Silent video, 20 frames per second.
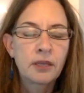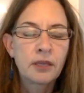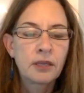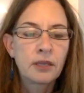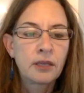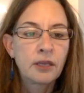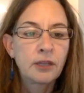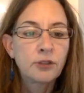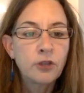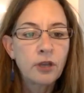
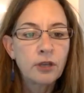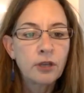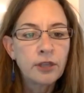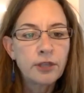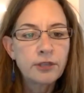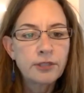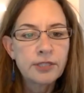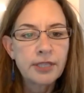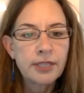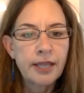Along
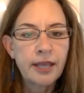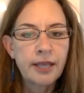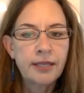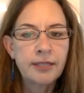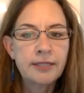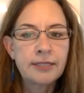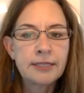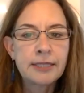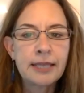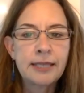those
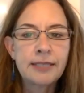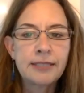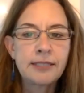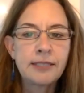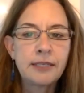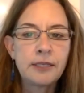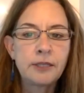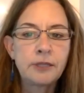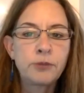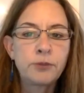lines, I
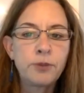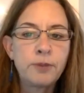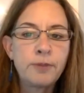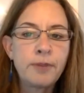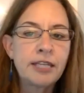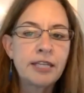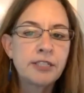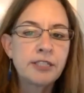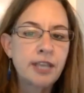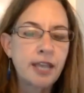see 3
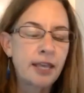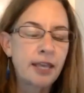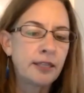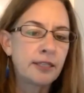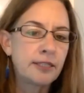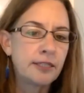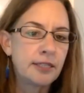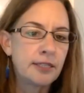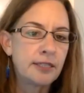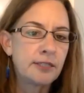main
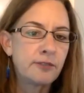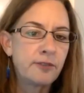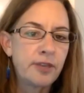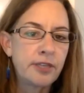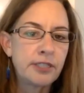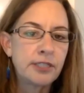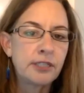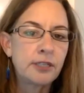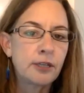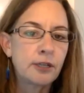challenges
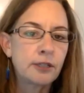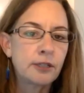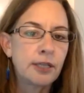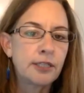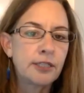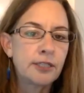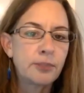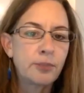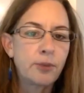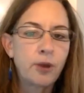facing our
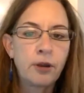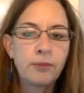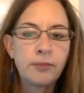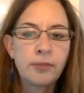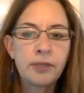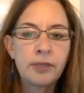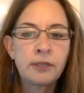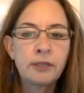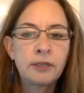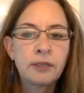light
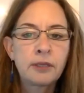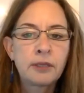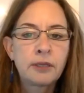department.